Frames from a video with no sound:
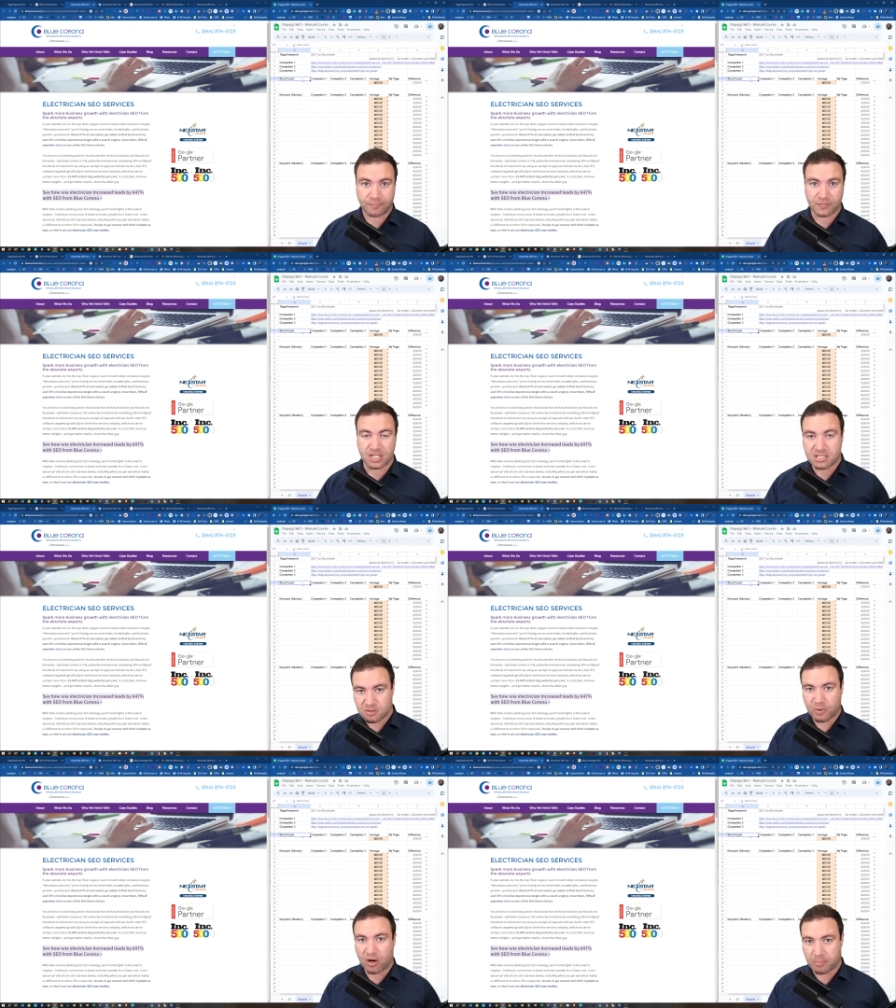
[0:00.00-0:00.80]
This is
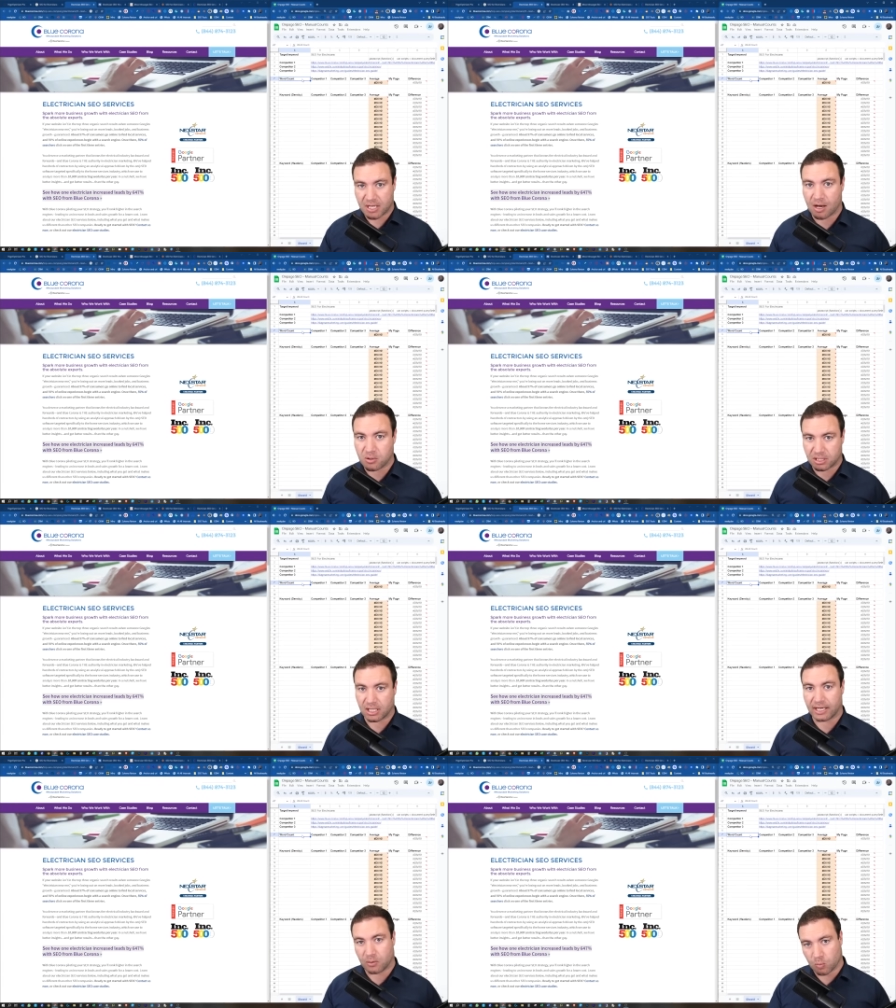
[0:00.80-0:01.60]
where I'm
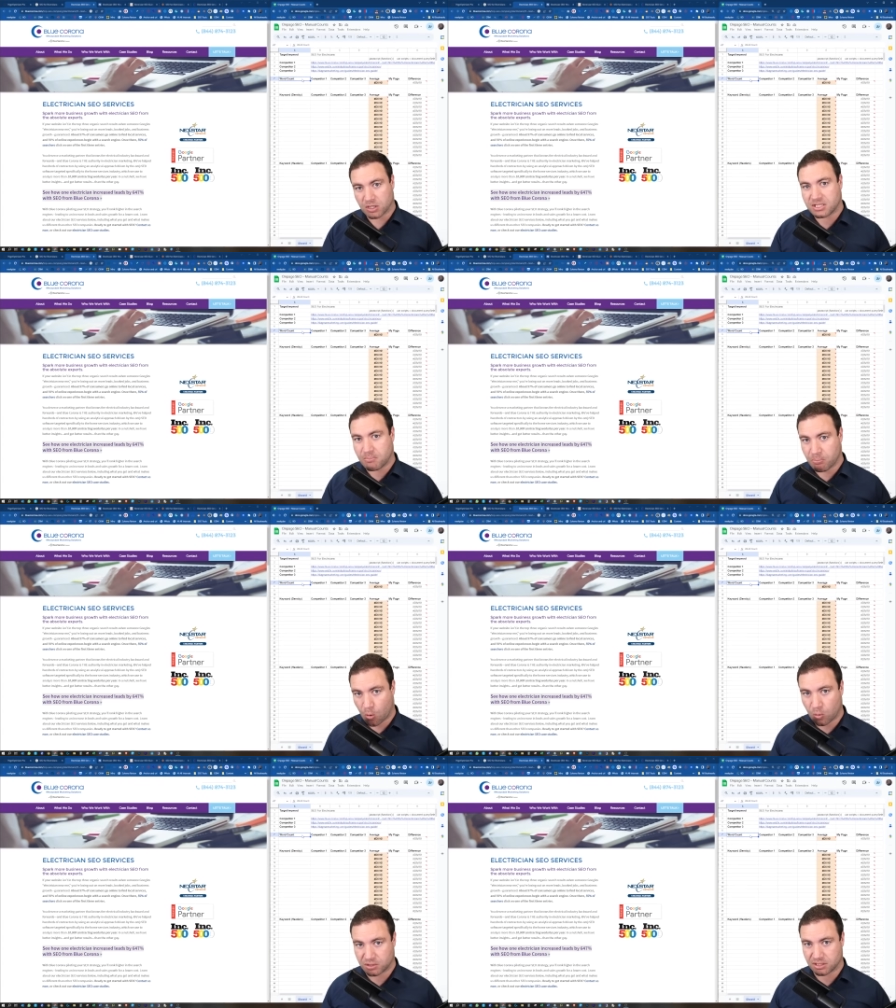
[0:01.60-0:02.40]
calculating what's
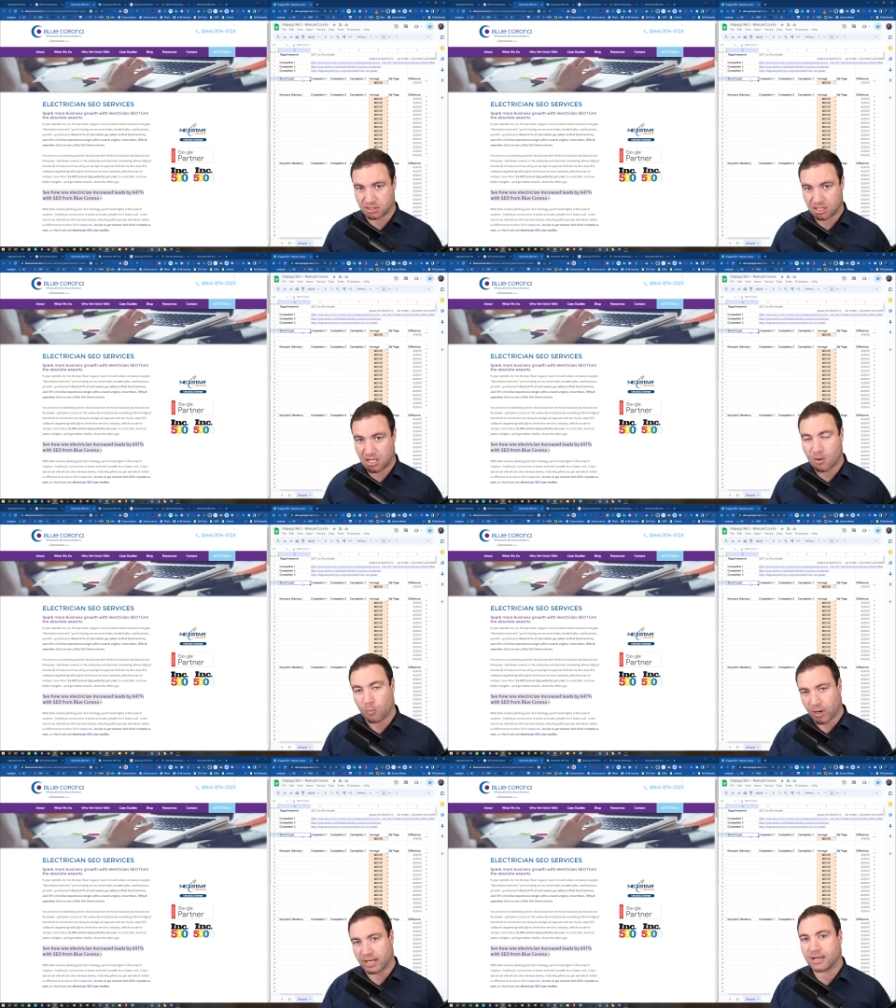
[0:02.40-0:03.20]
important
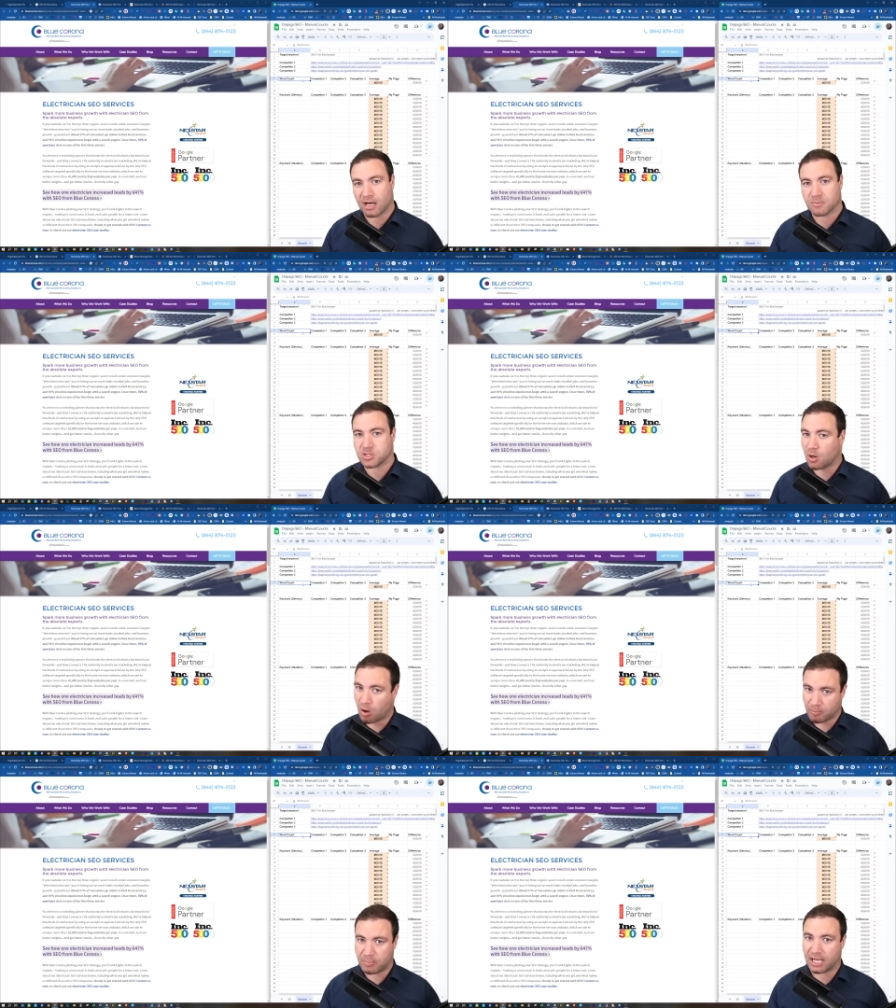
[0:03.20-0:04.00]
when it comes to
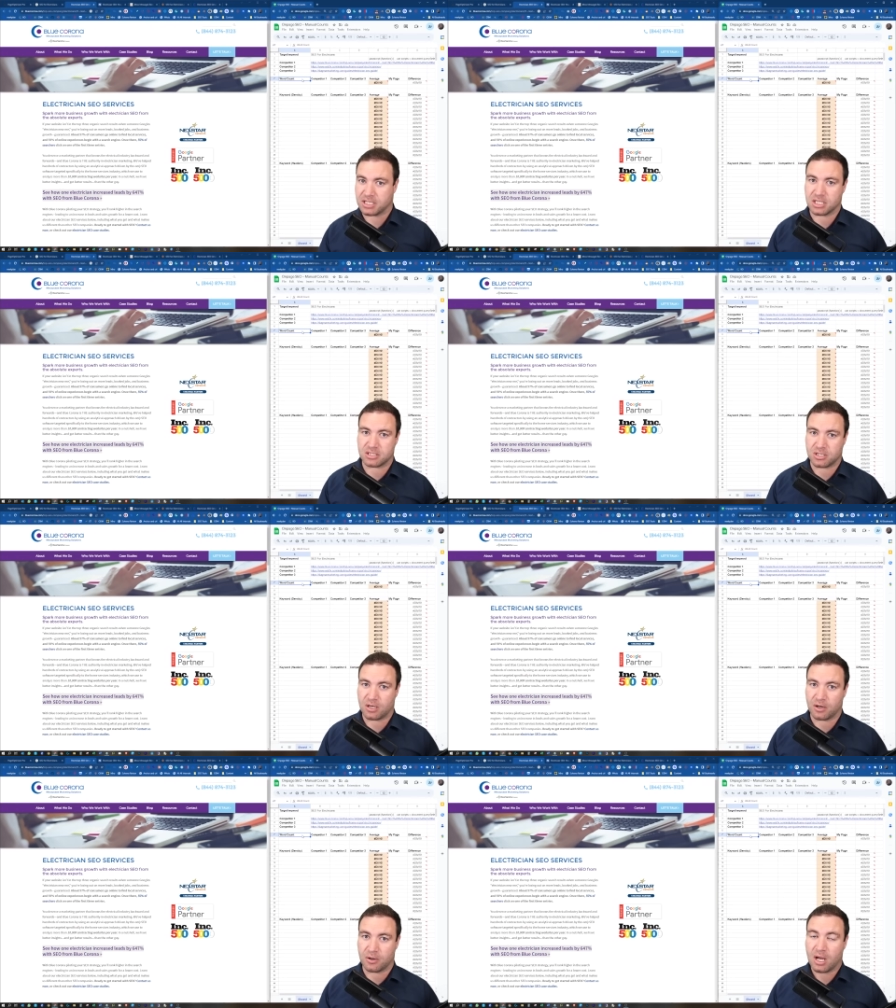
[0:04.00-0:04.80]
on page SEO.